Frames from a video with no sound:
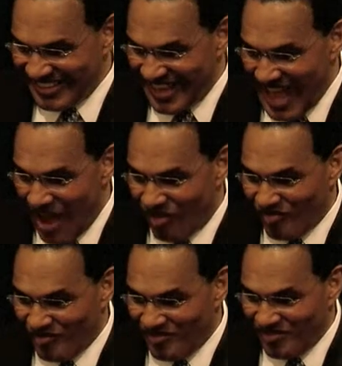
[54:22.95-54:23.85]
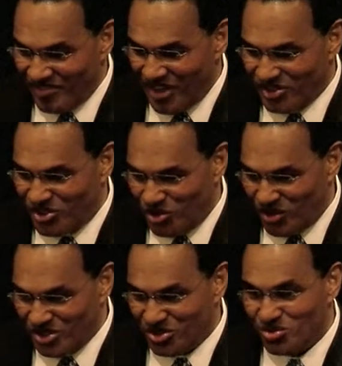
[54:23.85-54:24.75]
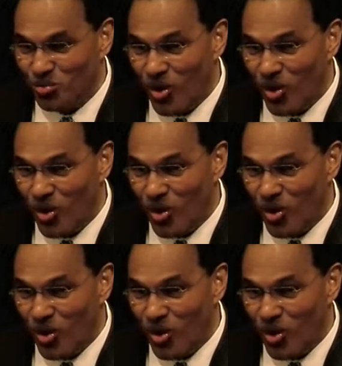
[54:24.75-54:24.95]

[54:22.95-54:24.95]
Now, there are two issues.